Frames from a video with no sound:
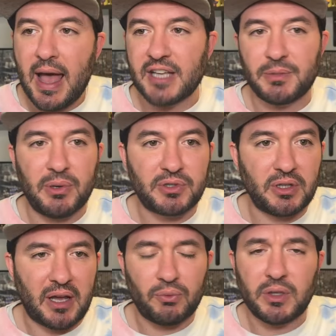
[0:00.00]
As opposed to
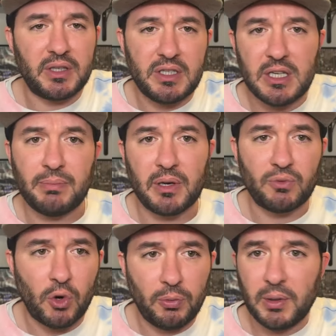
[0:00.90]
like really deep and
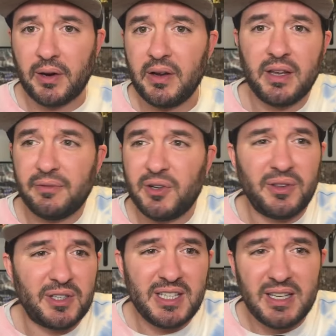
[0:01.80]
role player-y. And if you're
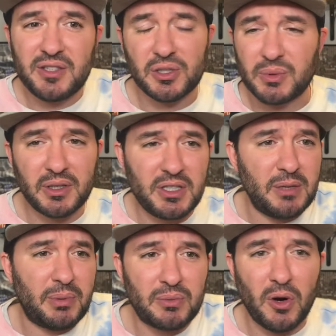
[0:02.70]
in the teens, you're really
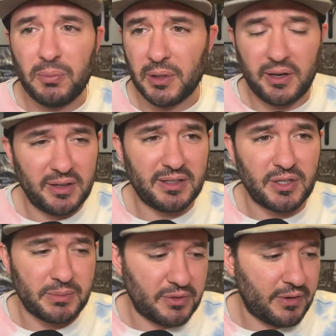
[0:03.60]
deep and role player-y in
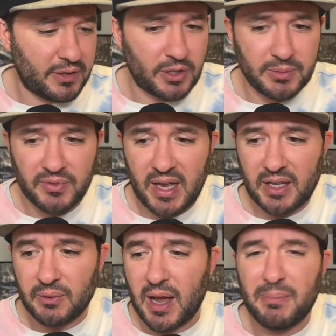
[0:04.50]
terms of
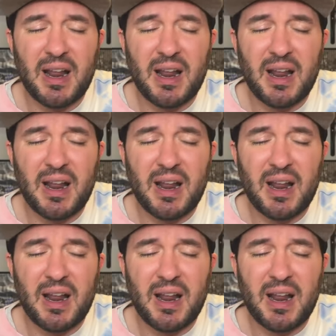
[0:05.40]
getting it right.